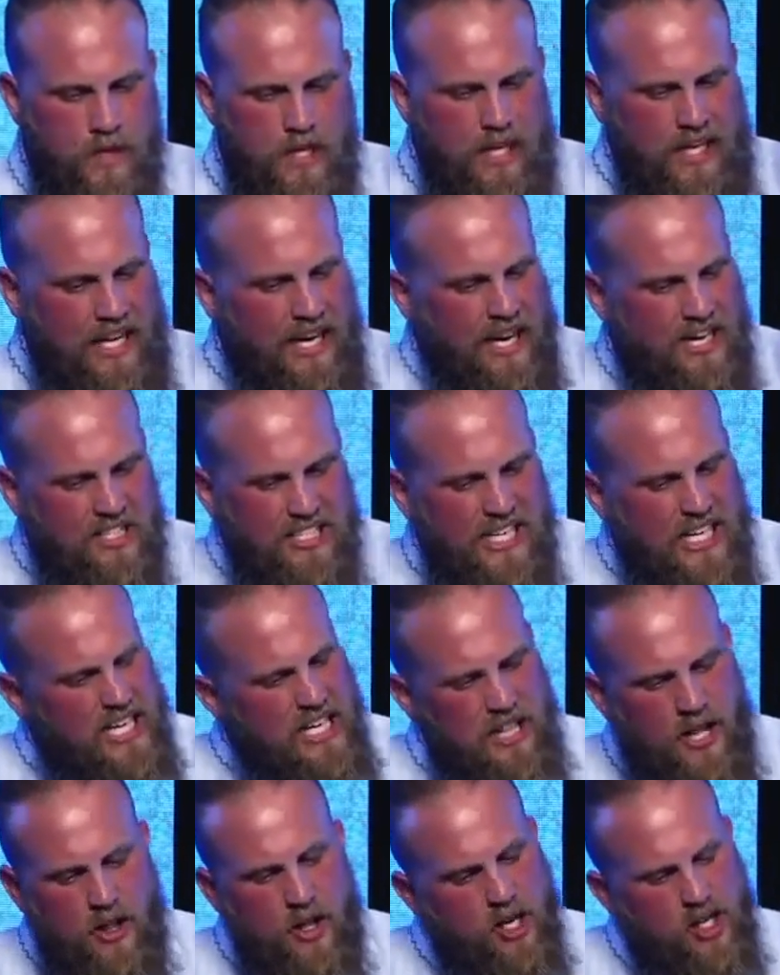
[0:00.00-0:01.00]
And can I tell
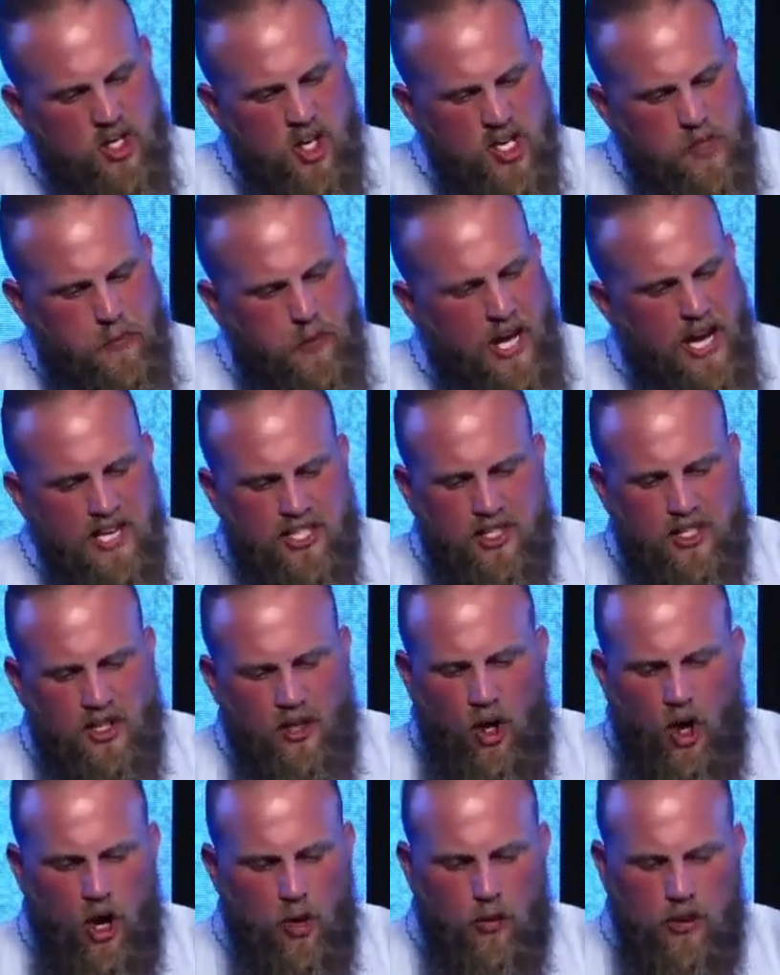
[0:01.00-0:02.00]
you that there's this place the
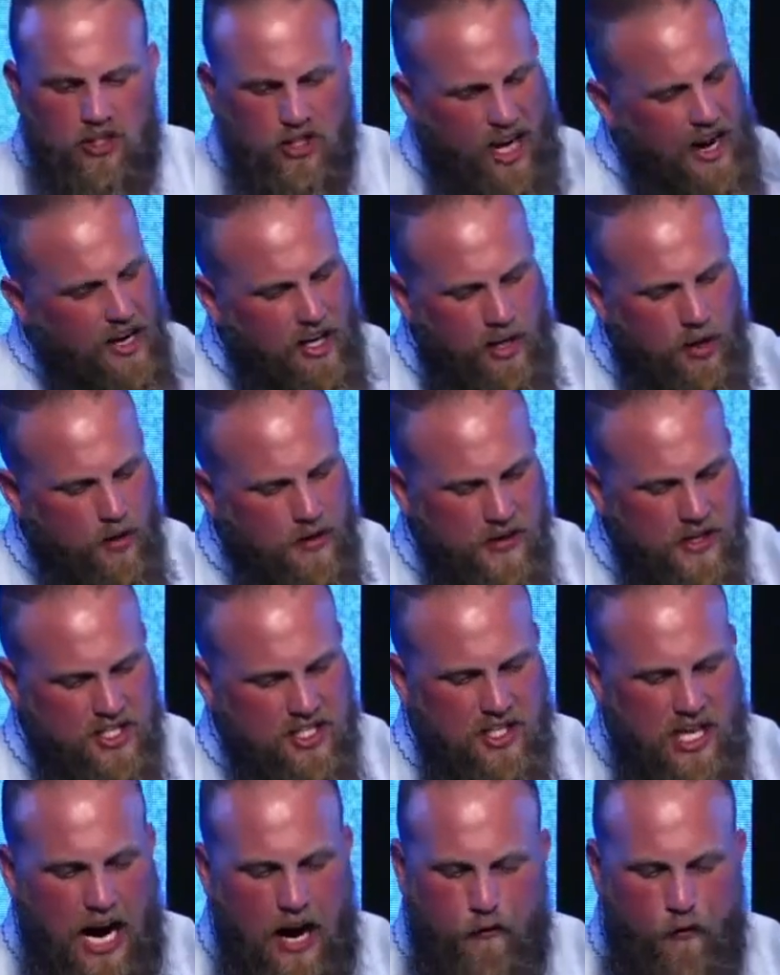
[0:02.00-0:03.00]
Lord will take you in
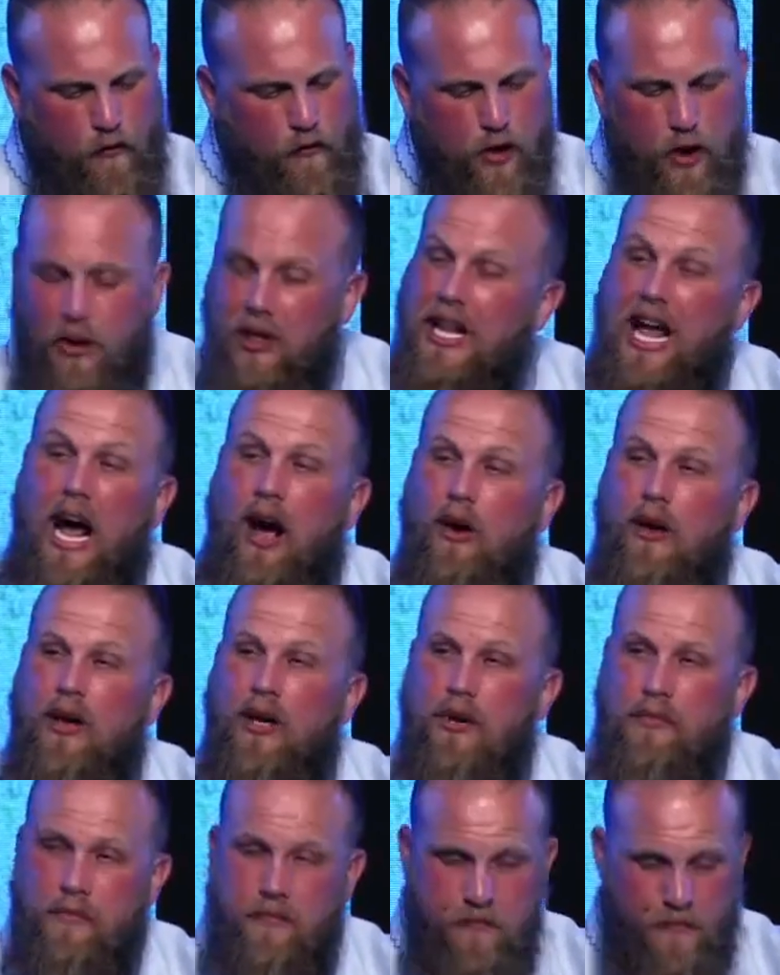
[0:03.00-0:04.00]
this life if you allow
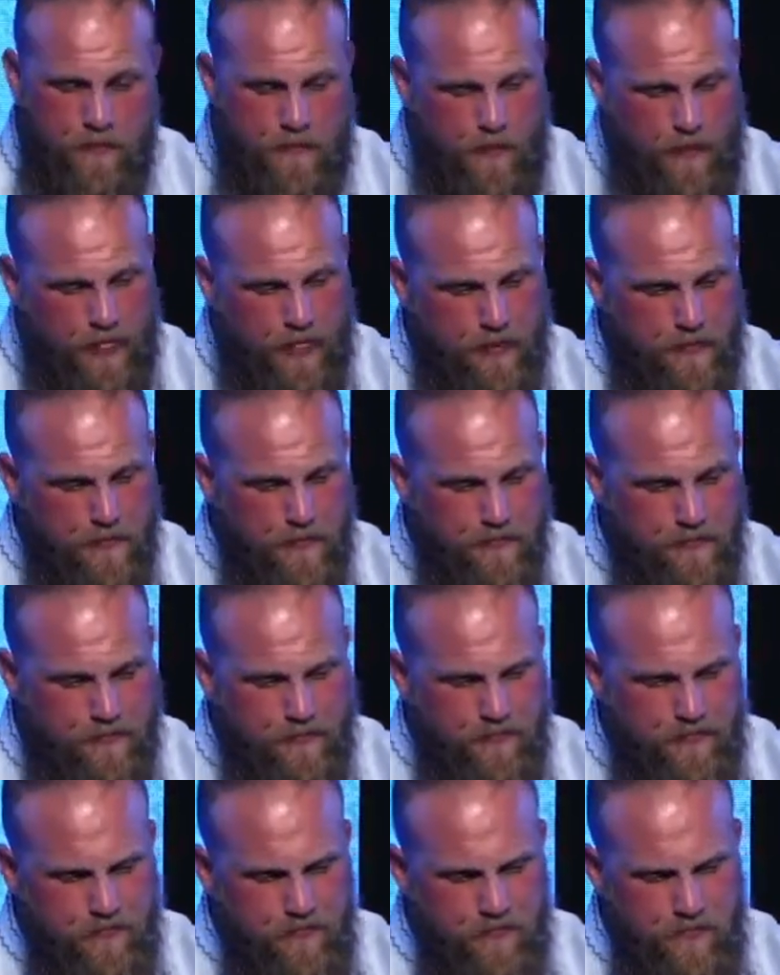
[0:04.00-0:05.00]
Him,
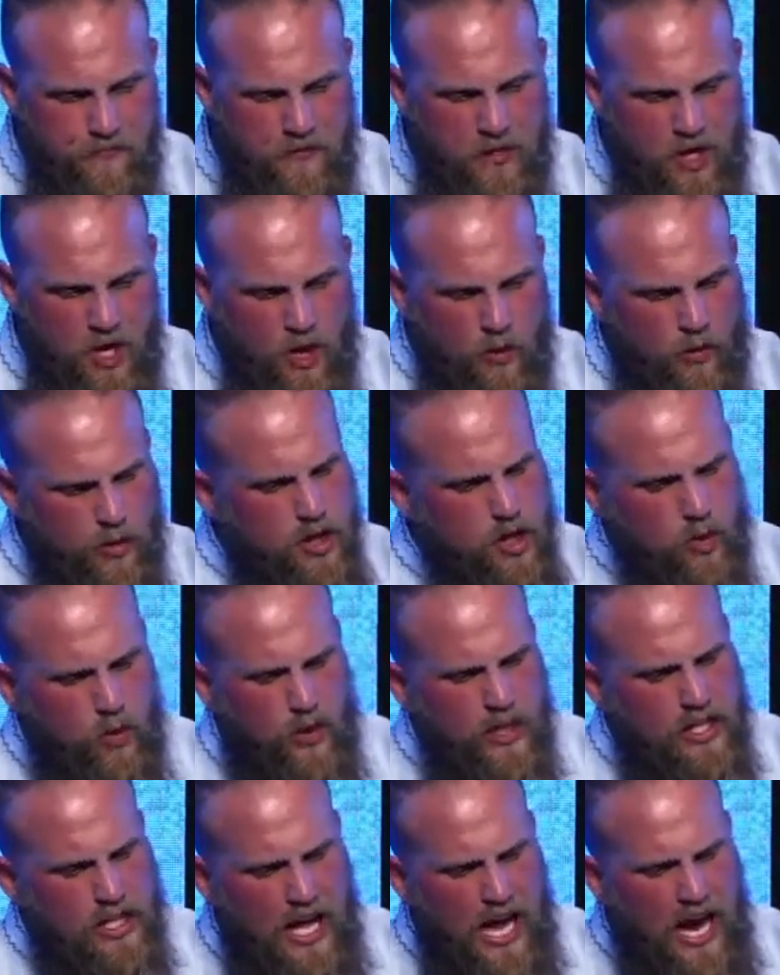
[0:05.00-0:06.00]
where you
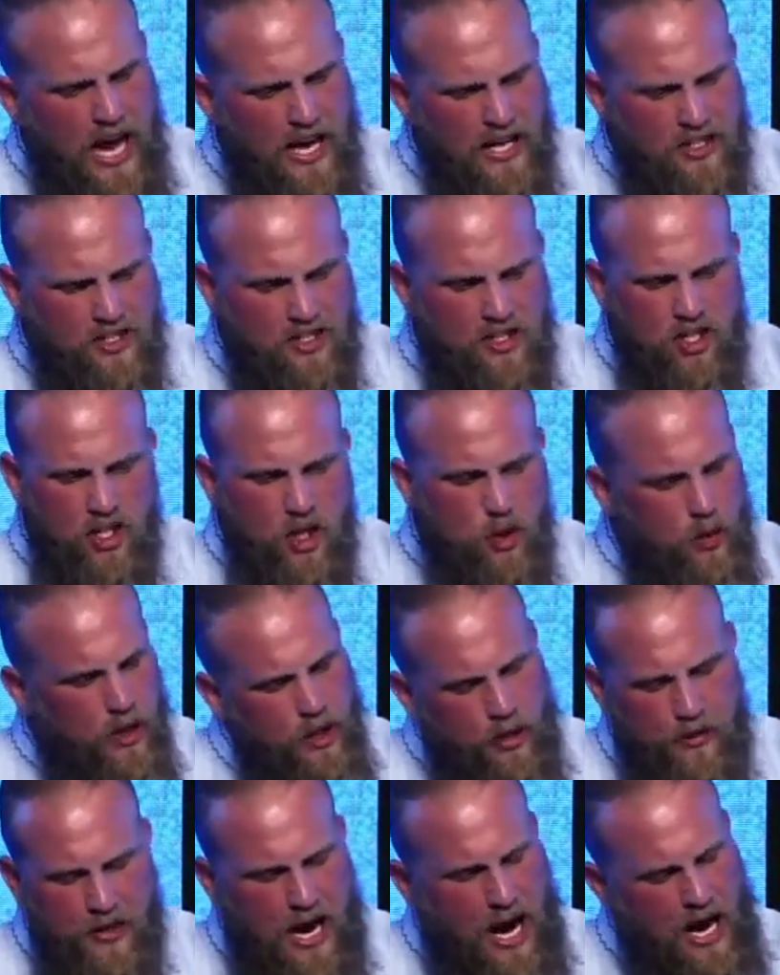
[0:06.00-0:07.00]
realize you
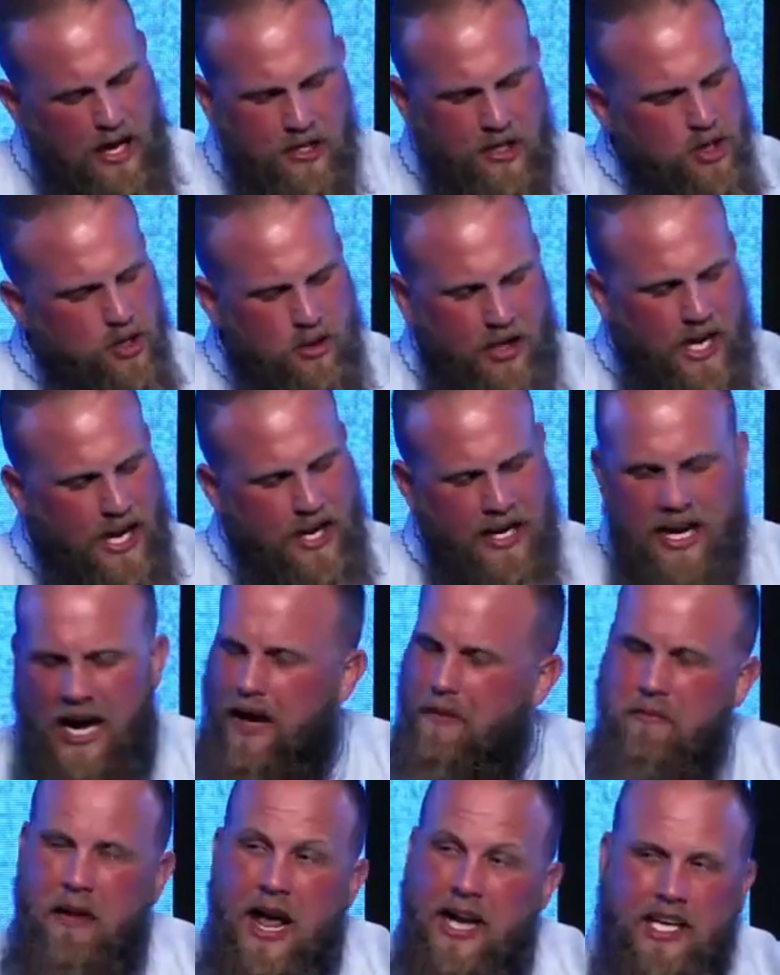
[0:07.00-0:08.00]
will not and you
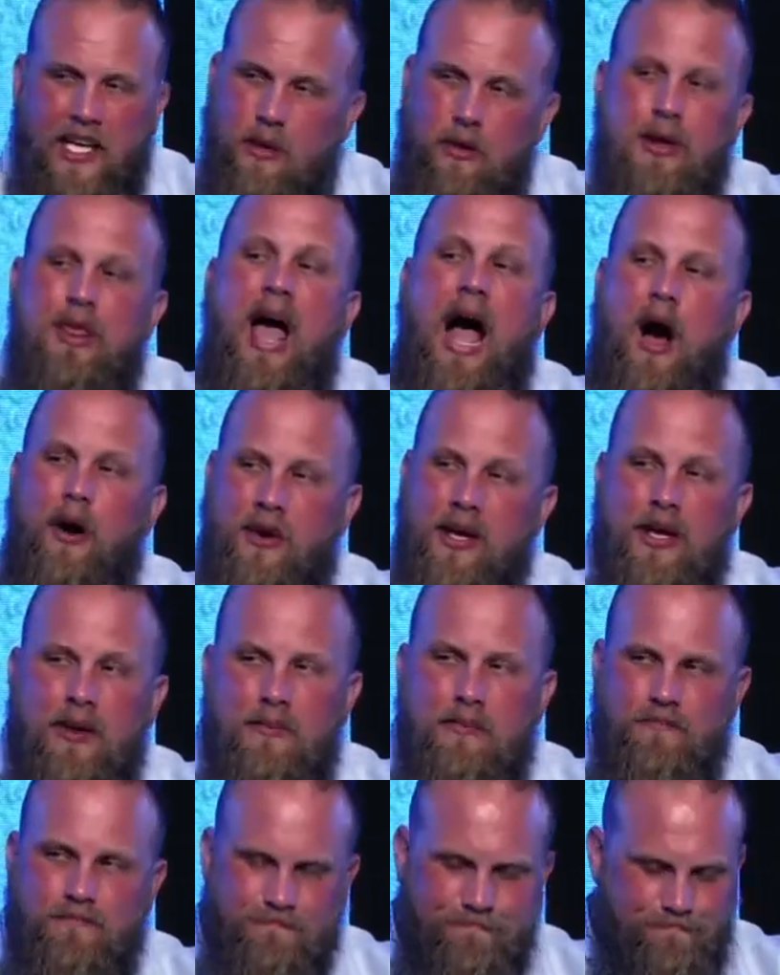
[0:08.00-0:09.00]
cannot make it without
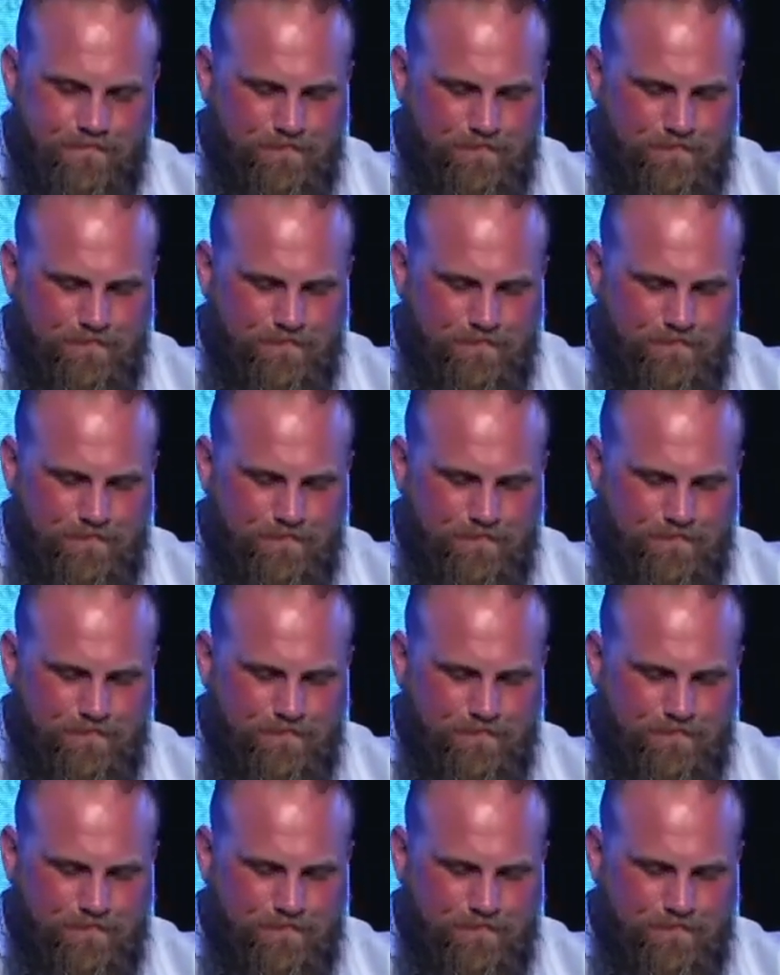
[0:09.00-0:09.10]
Him.